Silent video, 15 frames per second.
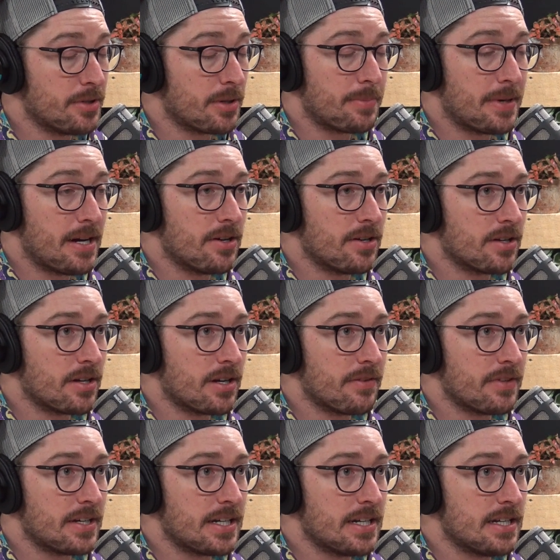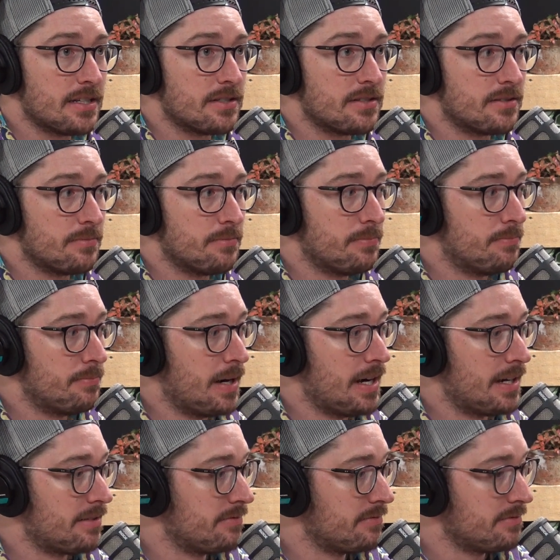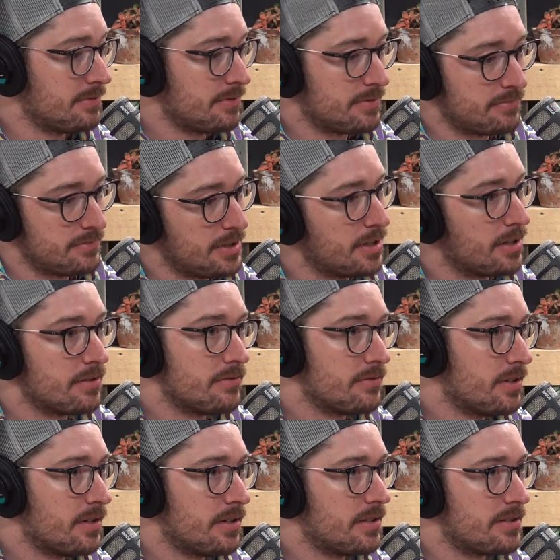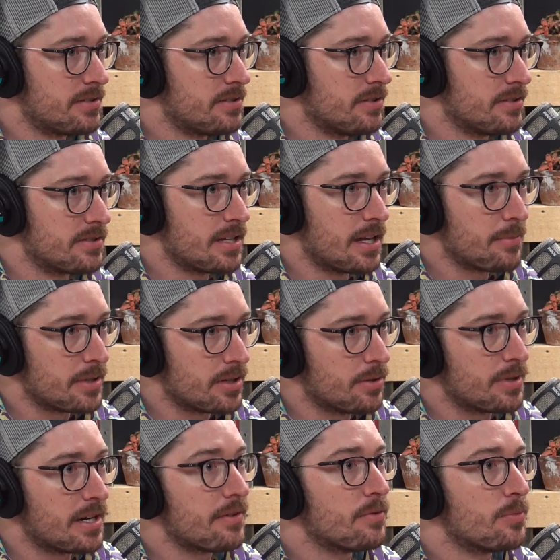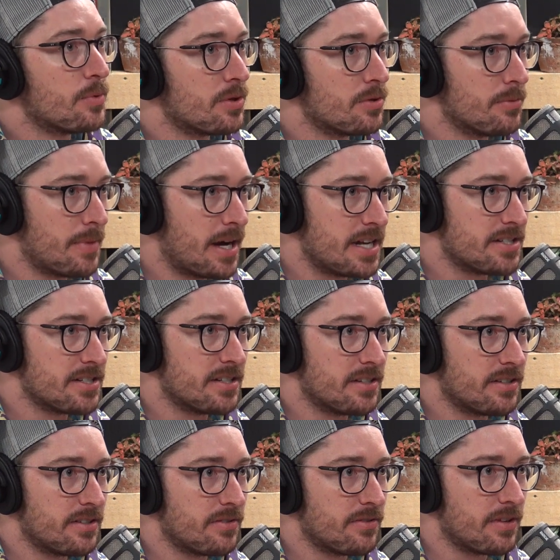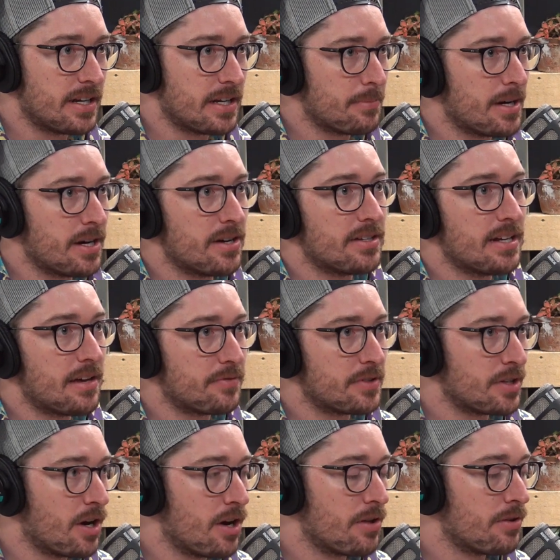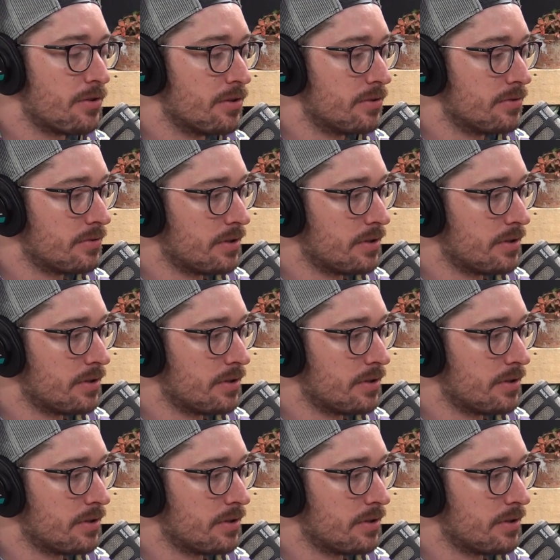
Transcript: not a parent, I don't have any kids, but it's not something I would ever want to imagine for any parent to have to go through.